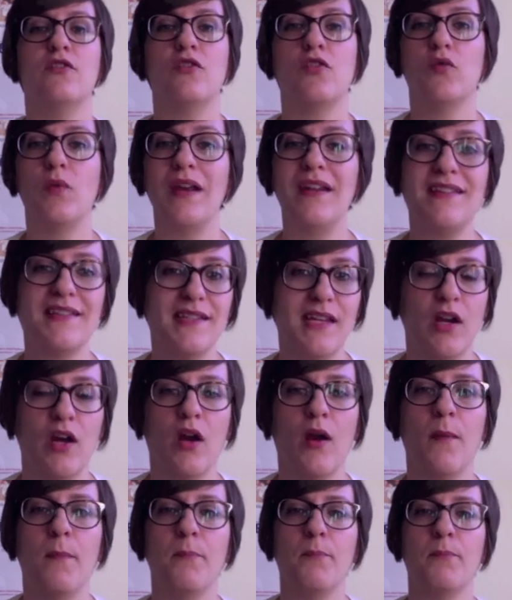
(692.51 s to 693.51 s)
Great
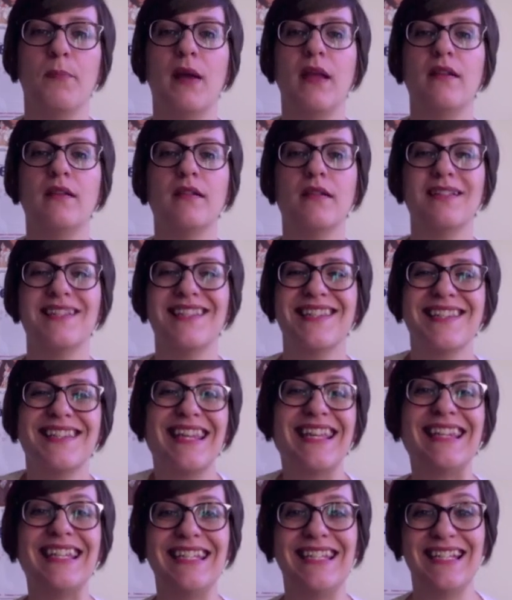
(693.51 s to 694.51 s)
singer, but
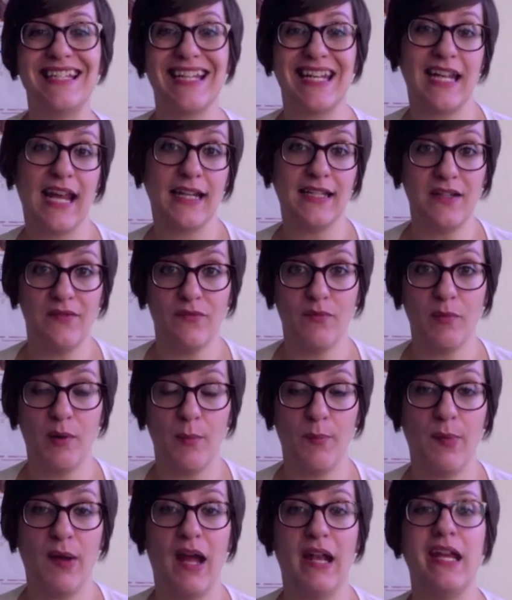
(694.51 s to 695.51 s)
slightly disconnected from
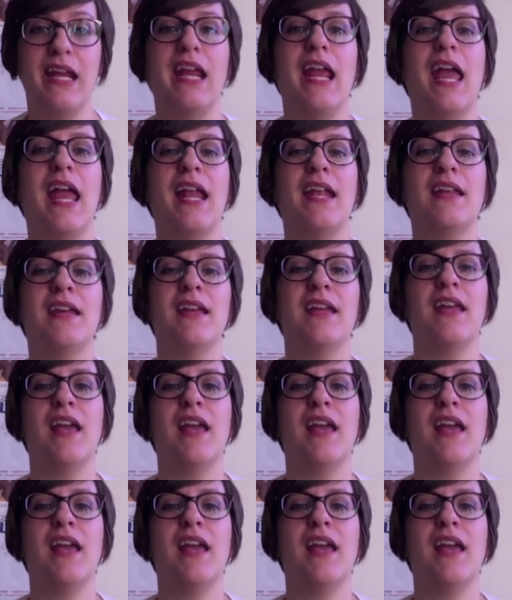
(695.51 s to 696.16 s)
her body, and